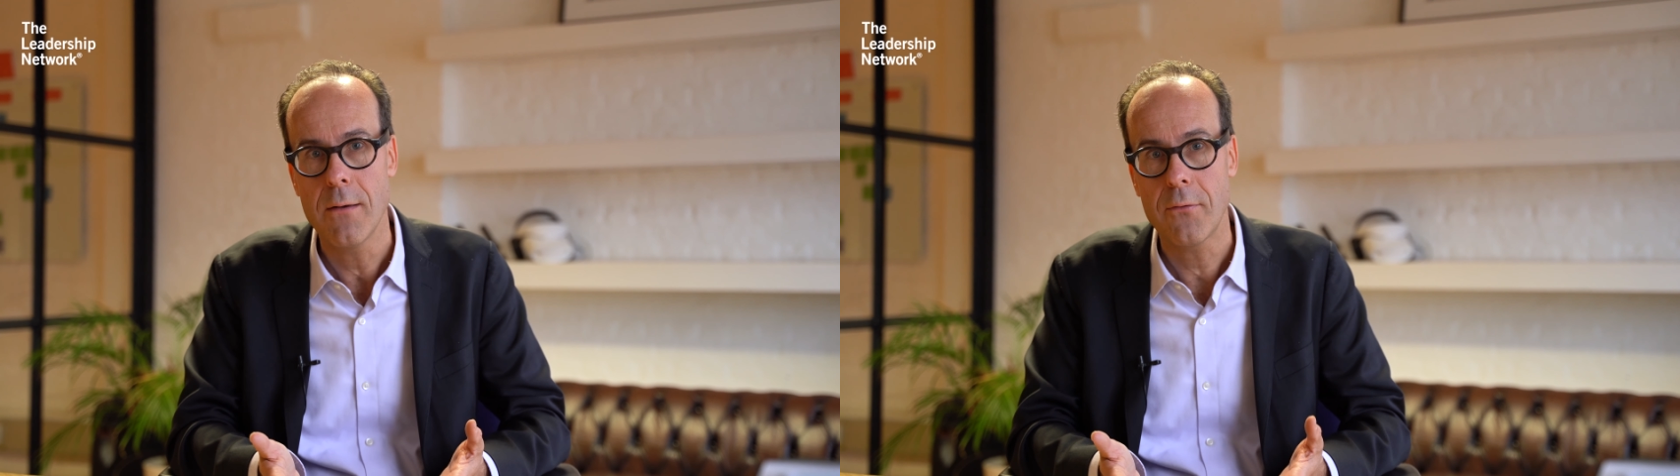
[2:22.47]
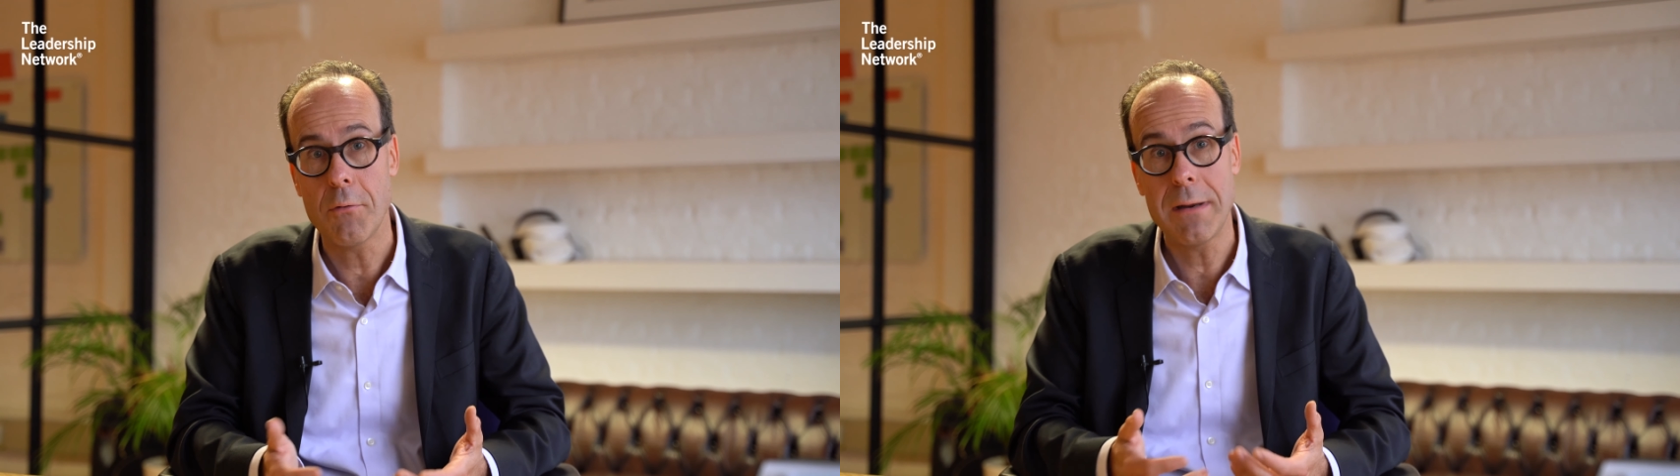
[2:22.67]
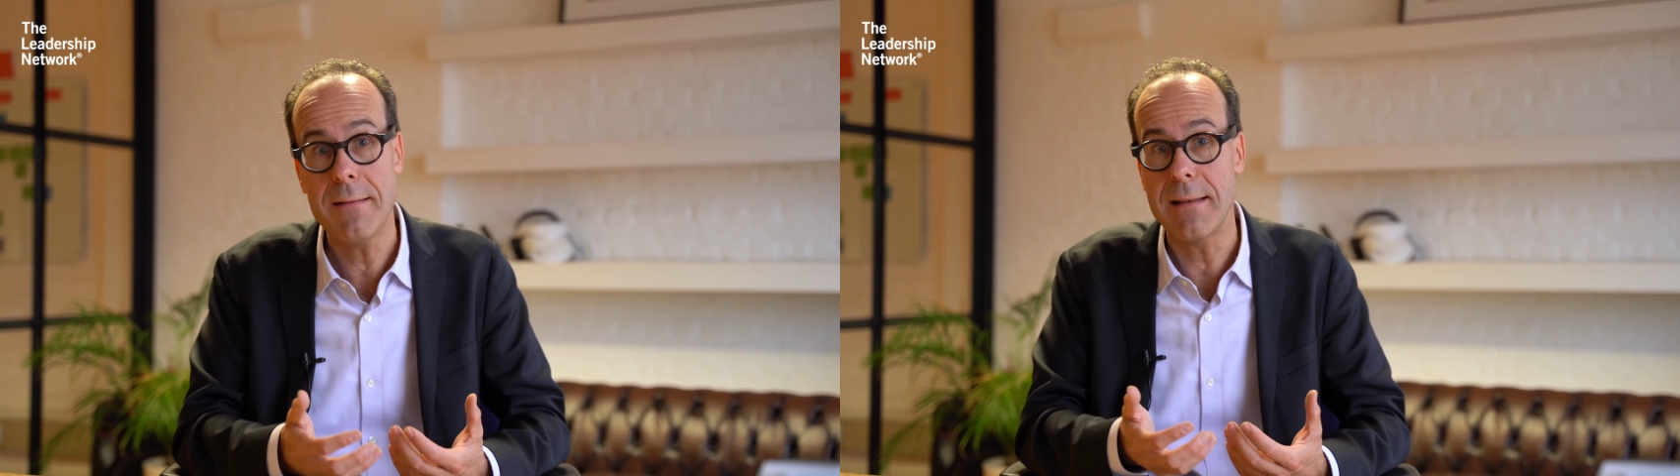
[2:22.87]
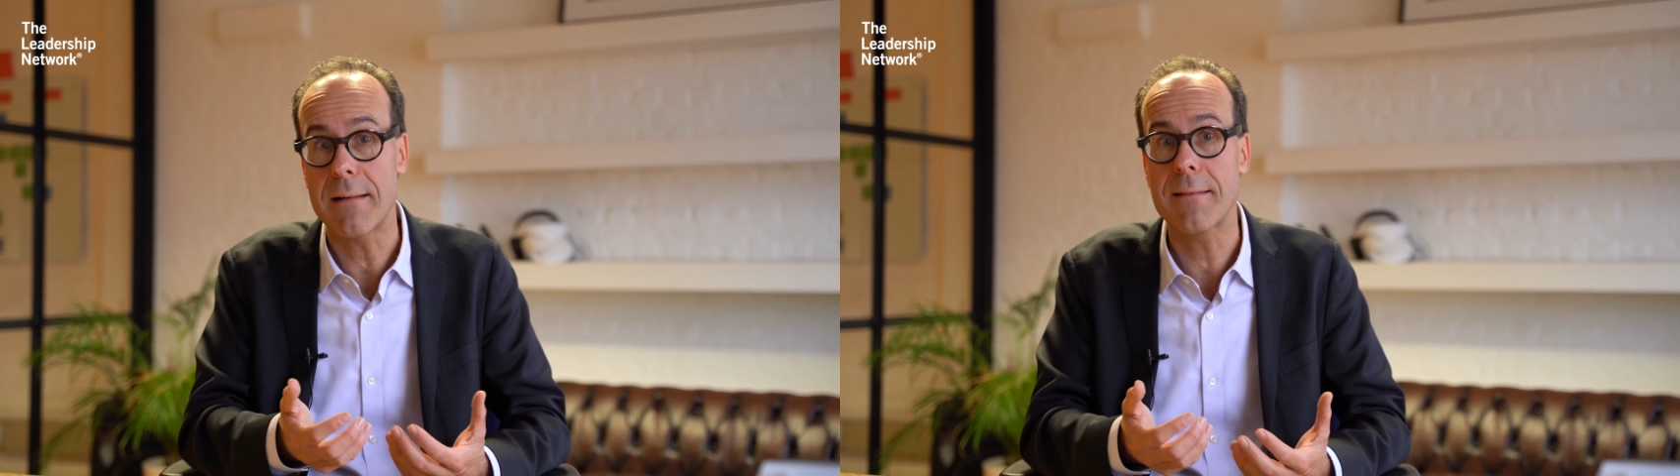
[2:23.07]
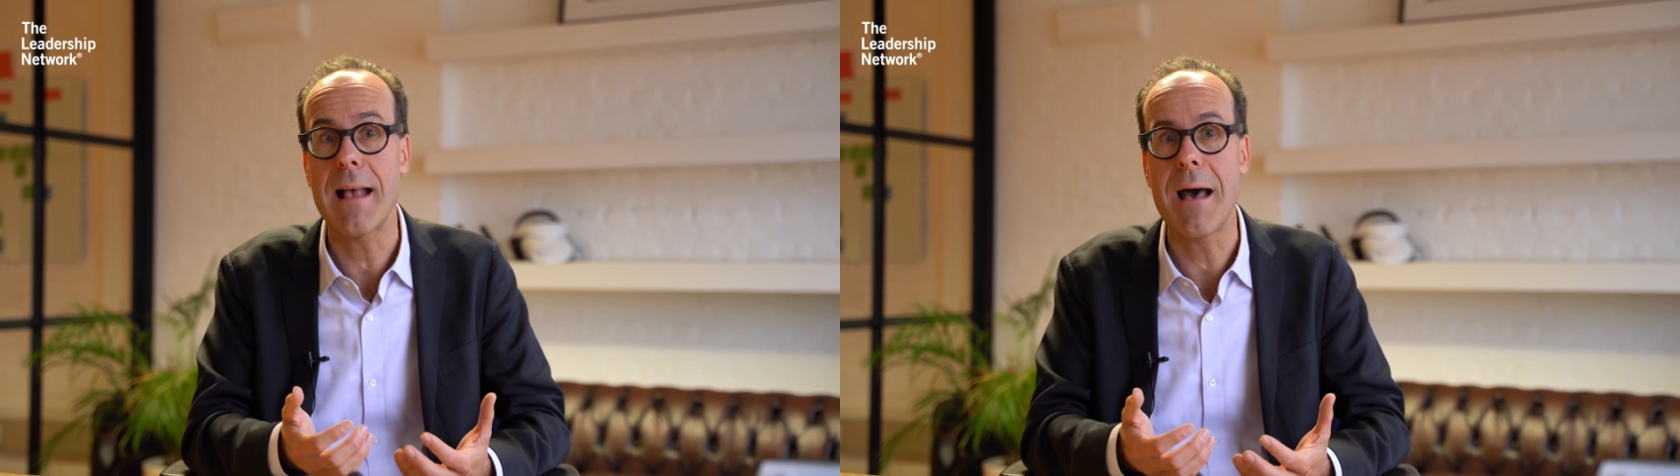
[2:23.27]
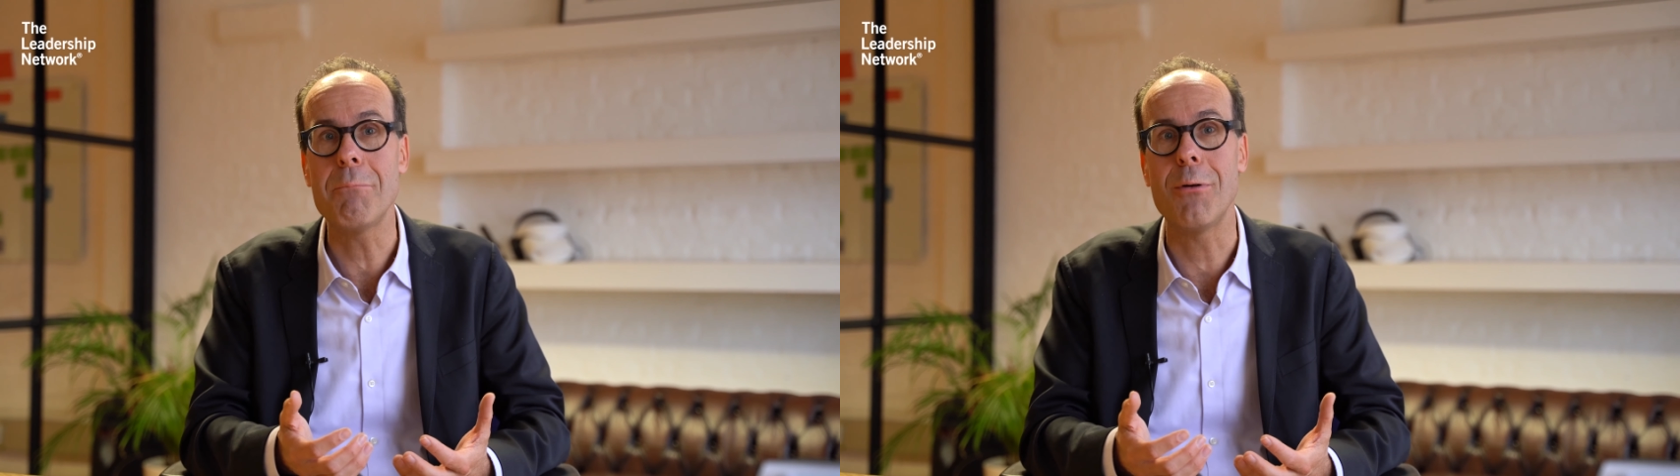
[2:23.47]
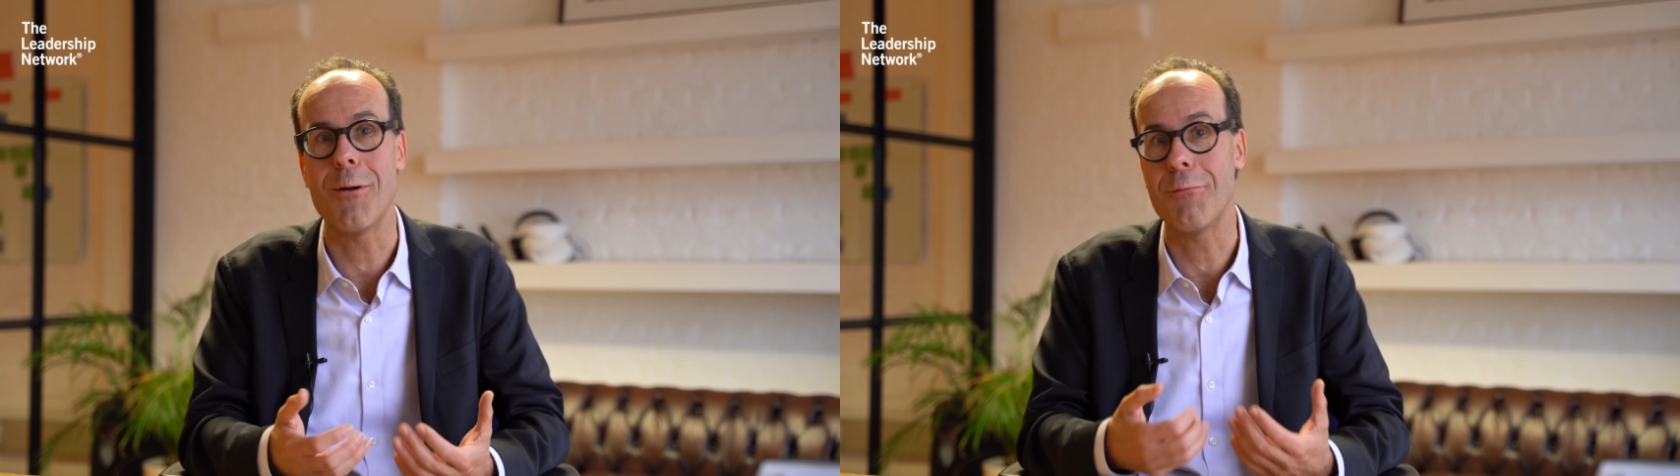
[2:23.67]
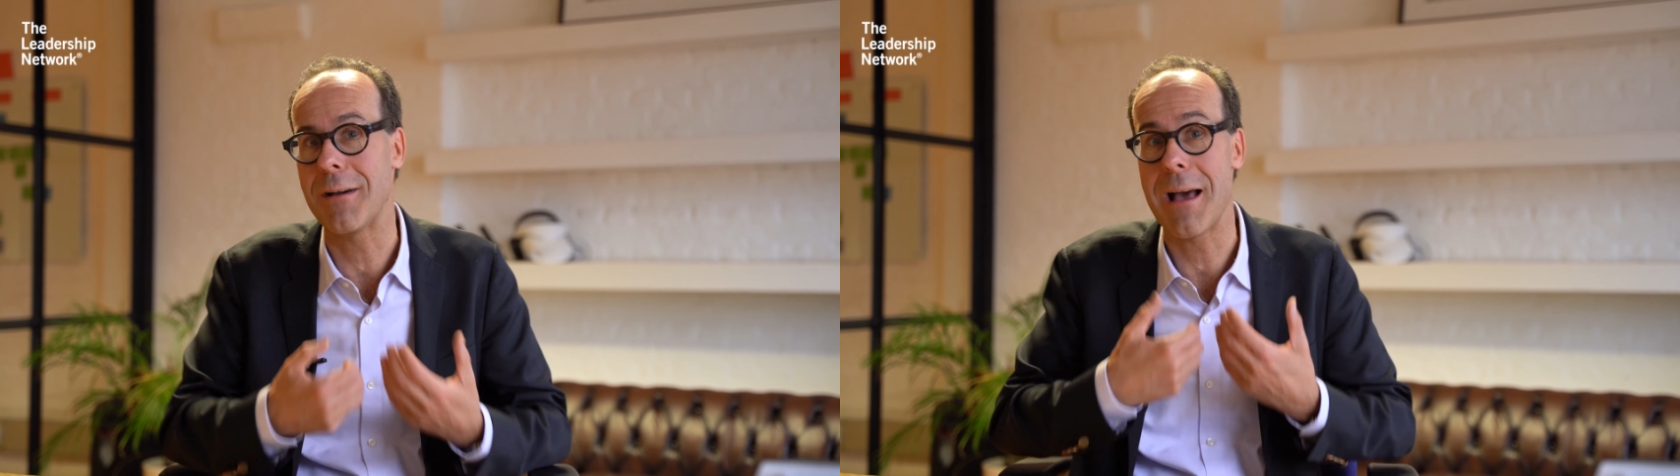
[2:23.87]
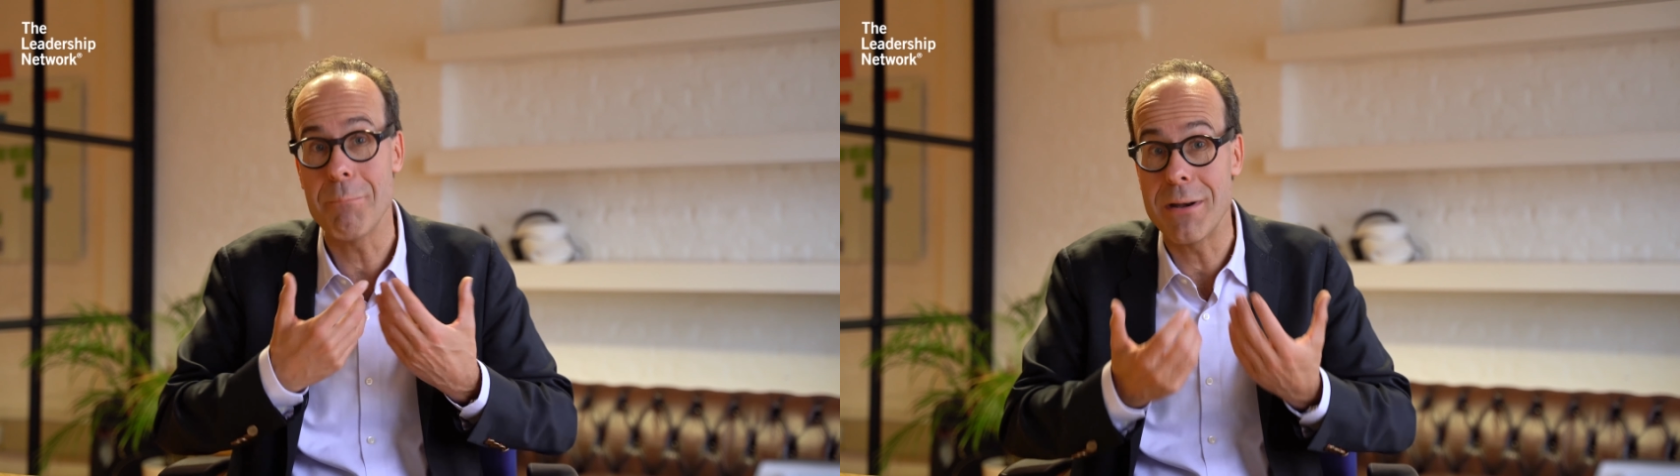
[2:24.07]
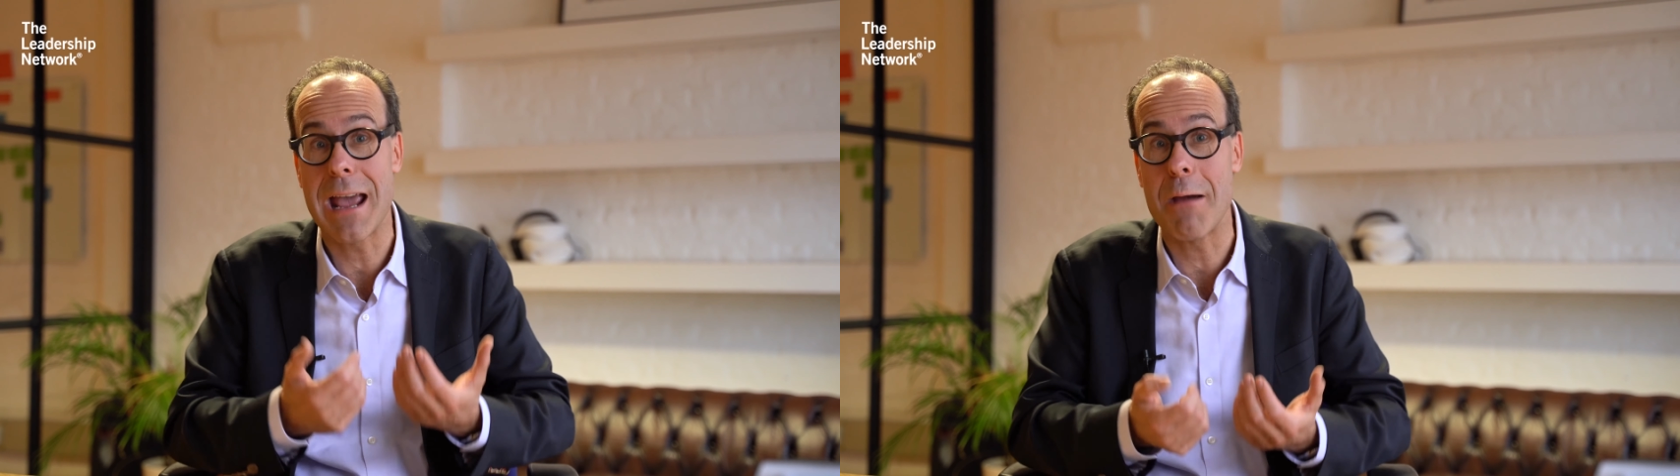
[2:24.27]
So an easy example of a company